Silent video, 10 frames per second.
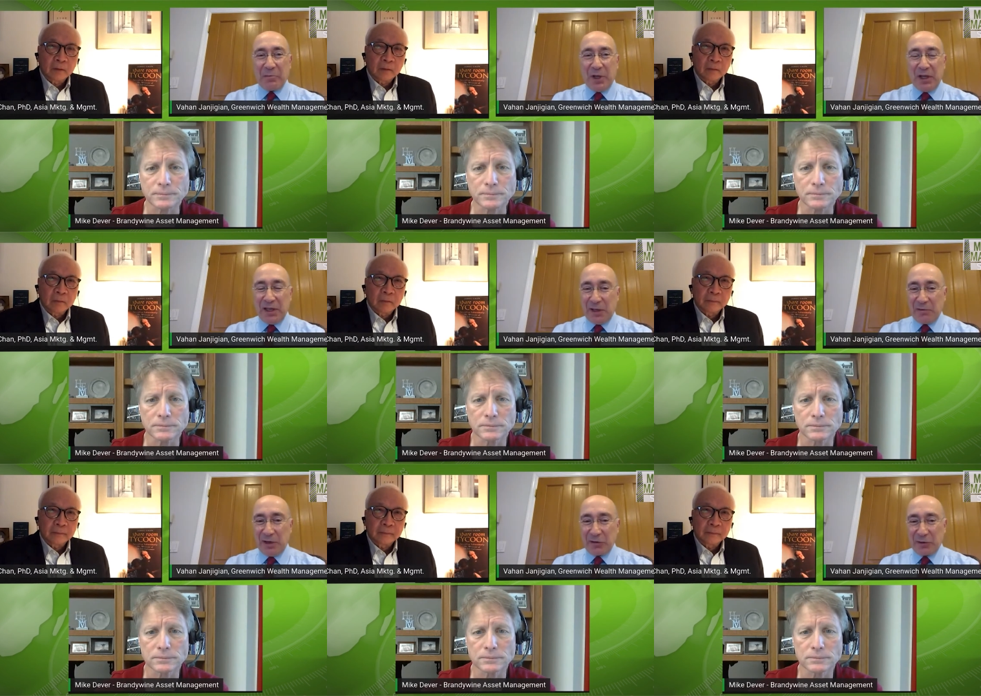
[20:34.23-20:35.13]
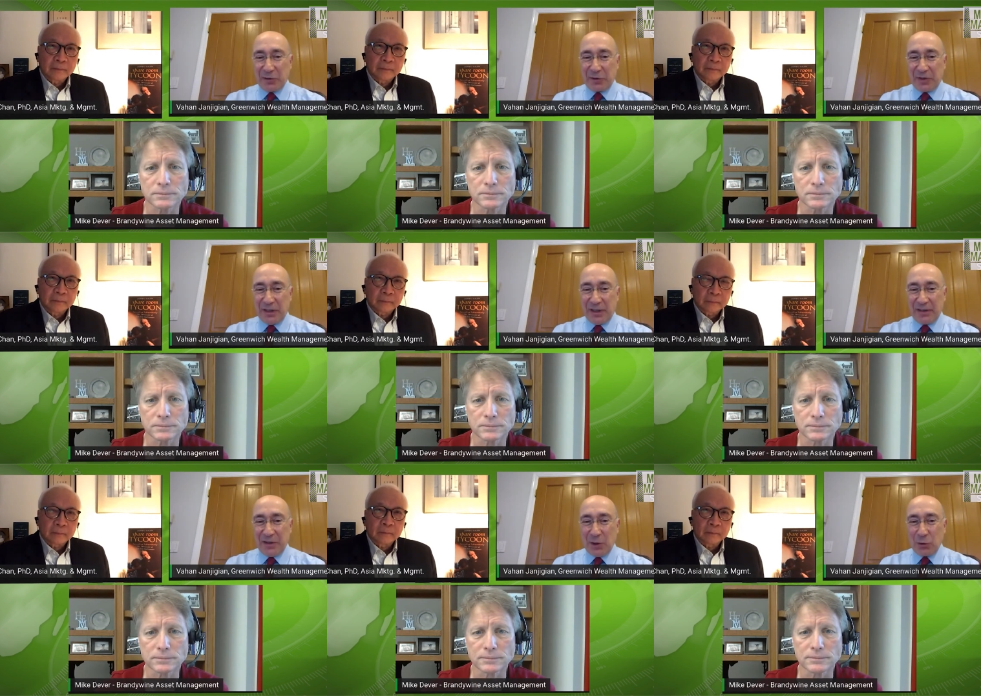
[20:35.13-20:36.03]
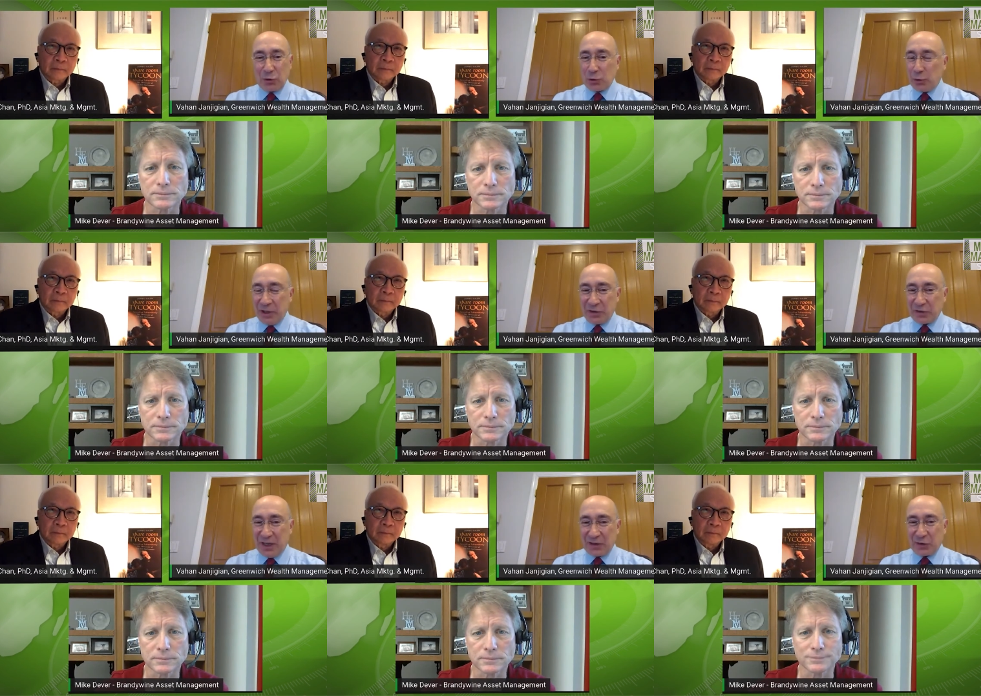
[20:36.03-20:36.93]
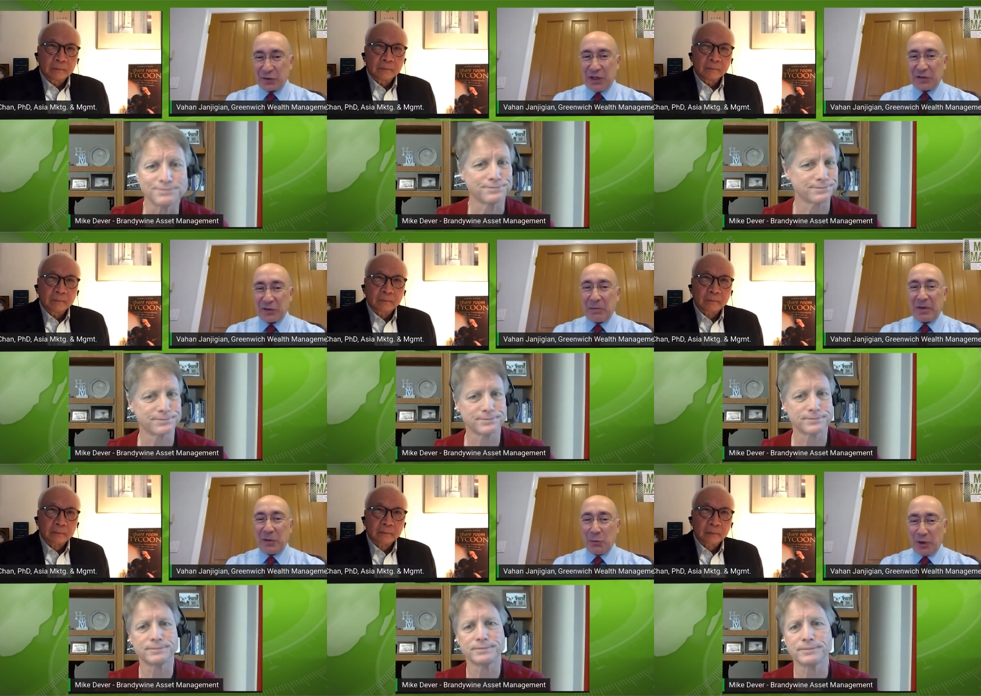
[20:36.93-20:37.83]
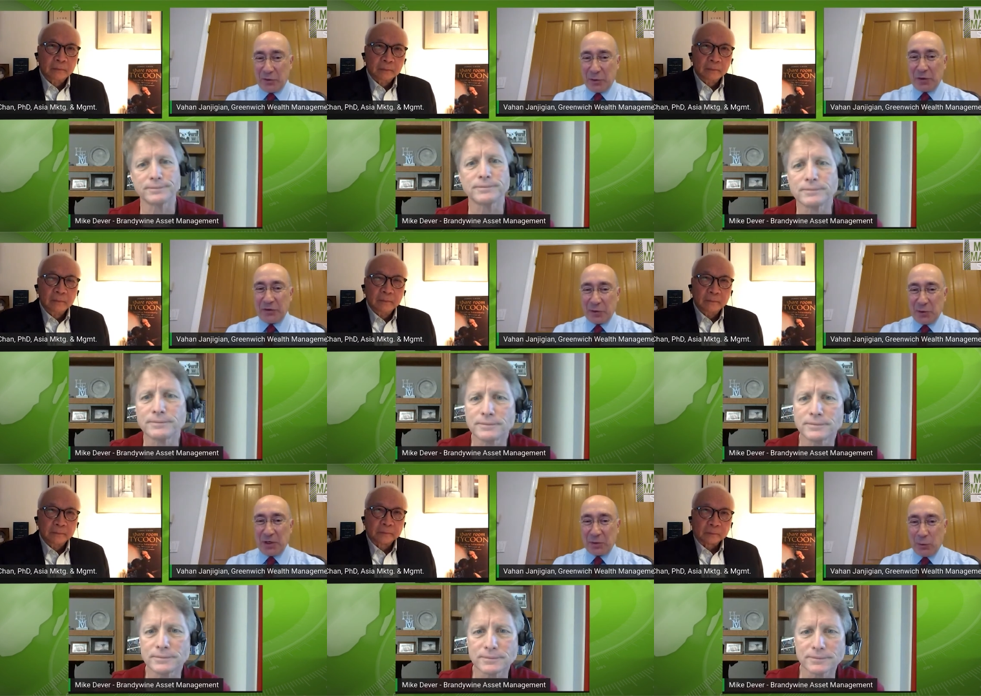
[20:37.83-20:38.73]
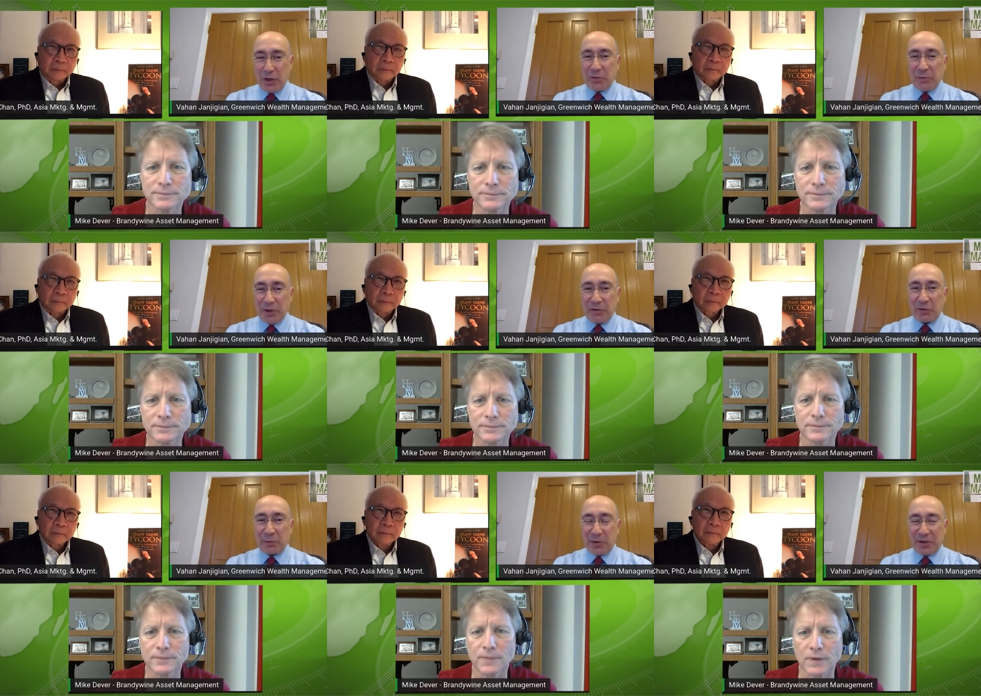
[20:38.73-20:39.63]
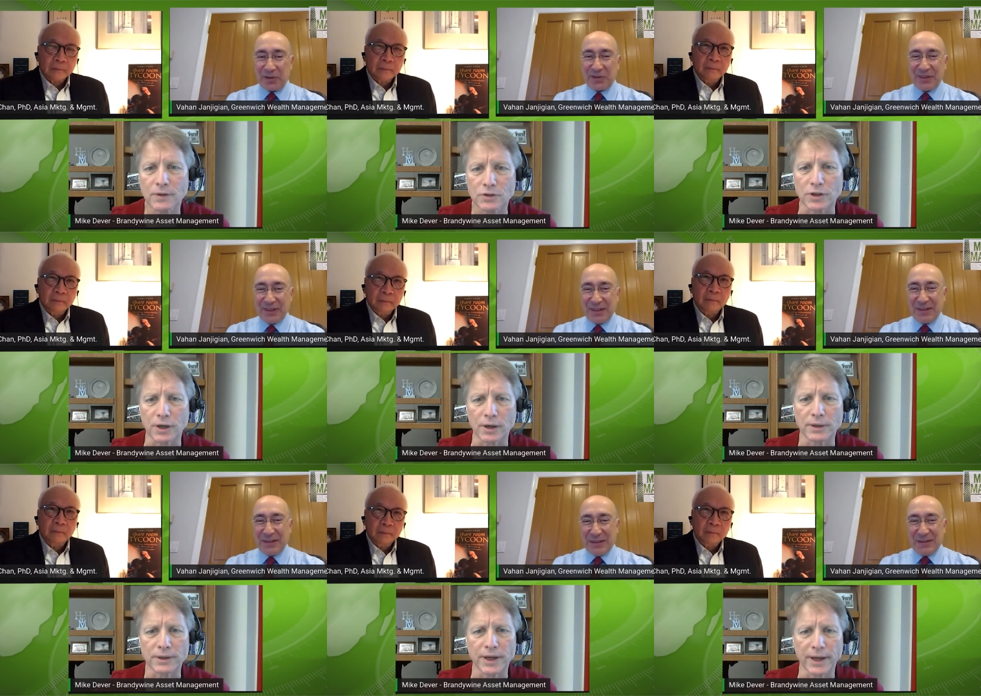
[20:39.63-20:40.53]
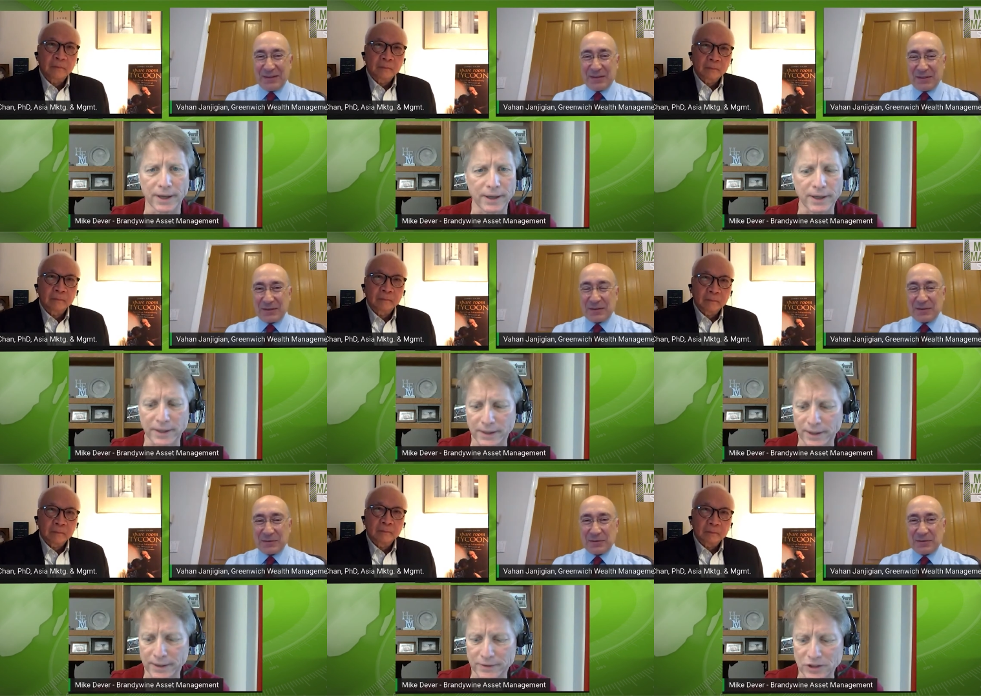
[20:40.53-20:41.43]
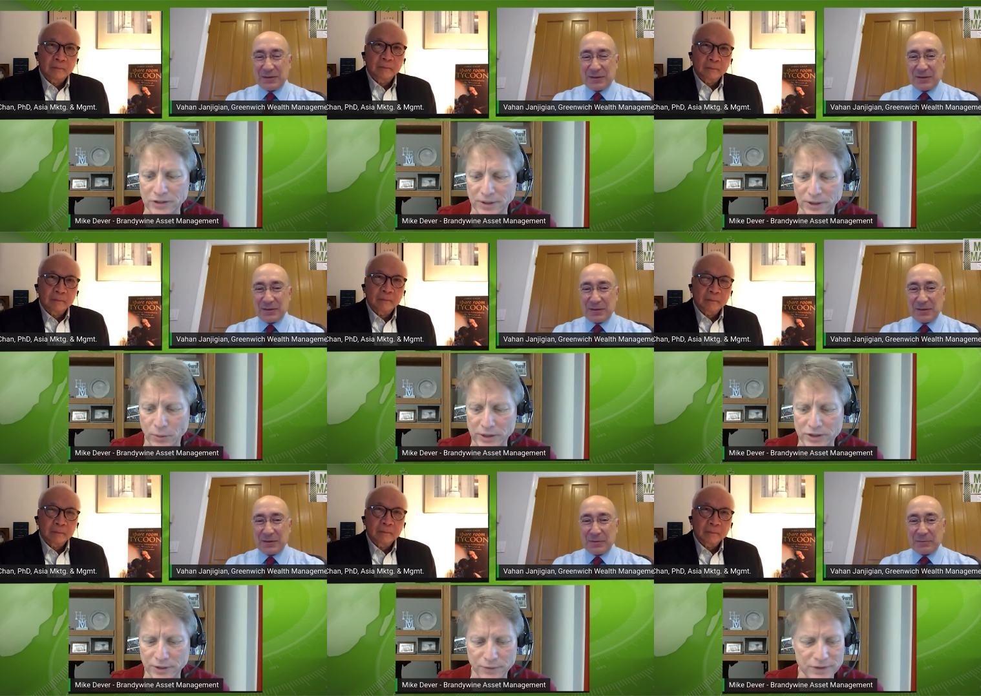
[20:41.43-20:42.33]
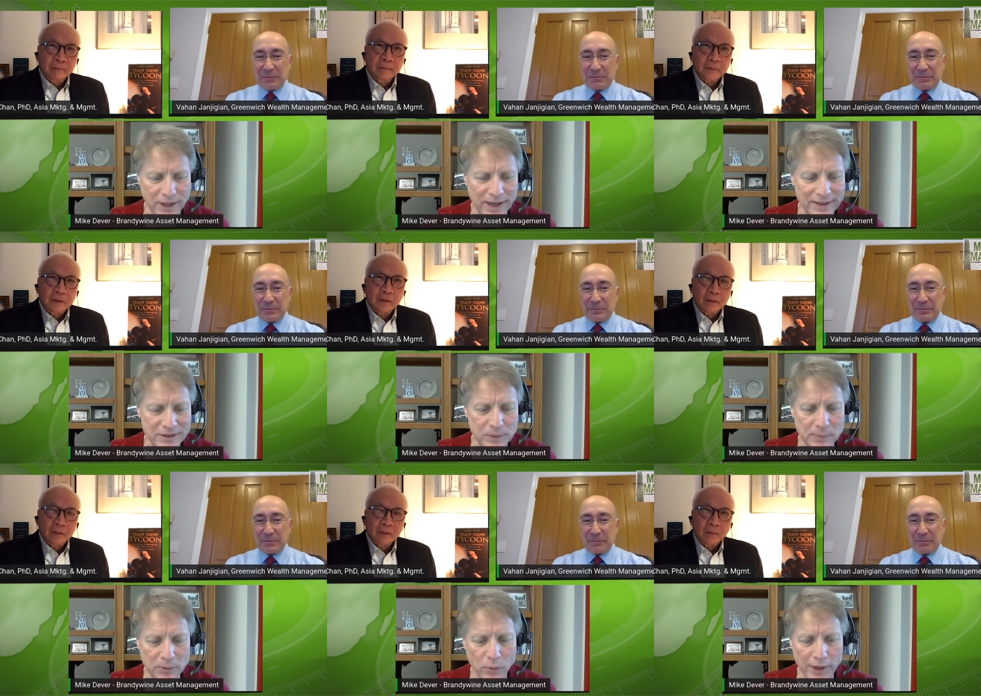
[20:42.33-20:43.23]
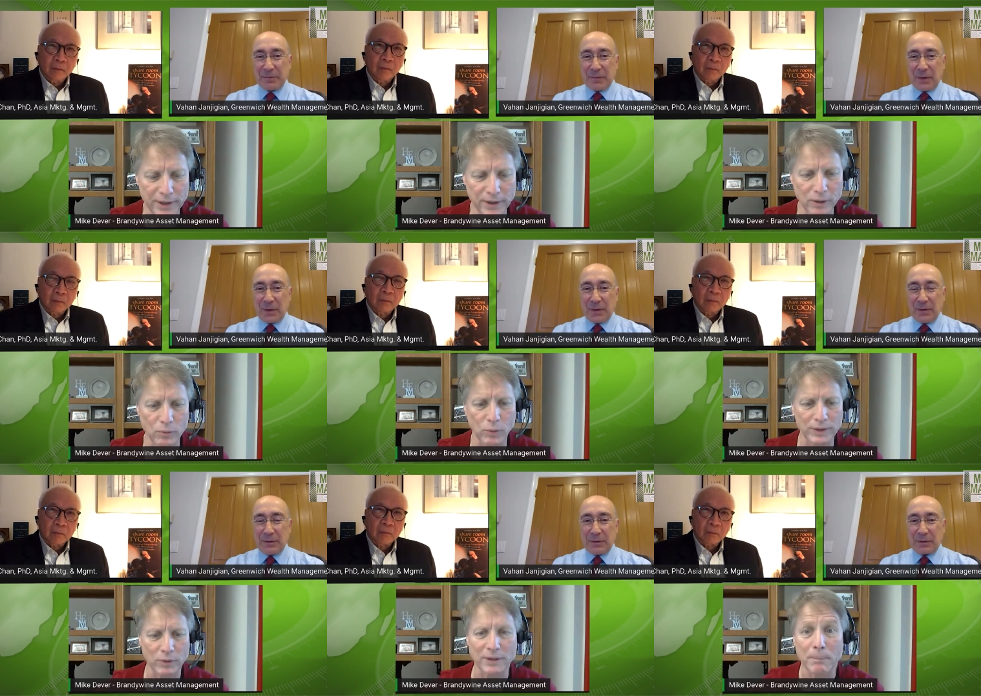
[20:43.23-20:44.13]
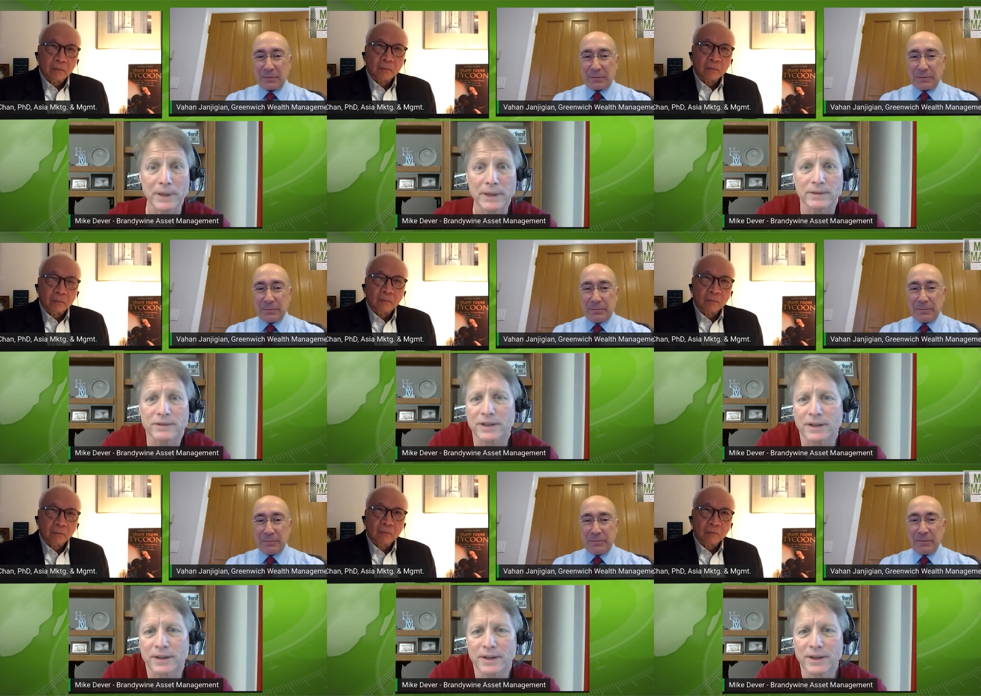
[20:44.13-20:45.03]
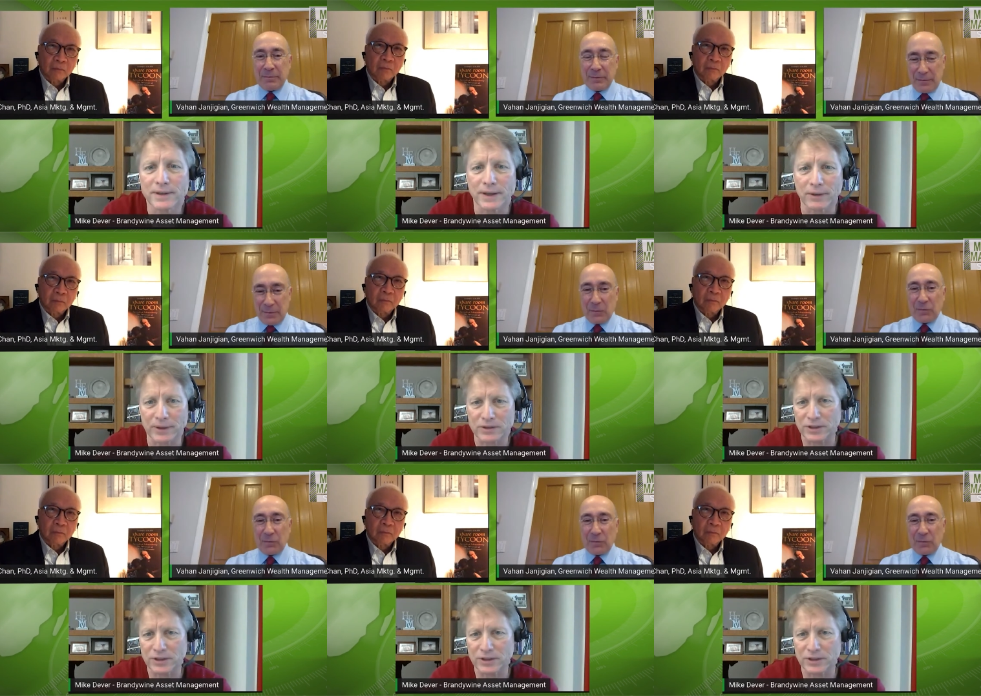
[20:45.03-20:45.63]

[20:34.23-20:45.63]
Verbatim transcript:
Speaker 1: uh, beginning investors, uh, you know, shorting stocks is not something you want to do until you get quite a bit of experience.
Speaker 2: Sure, yeah, I, it's just a question of a lot of these people want to know what what it means. They they don't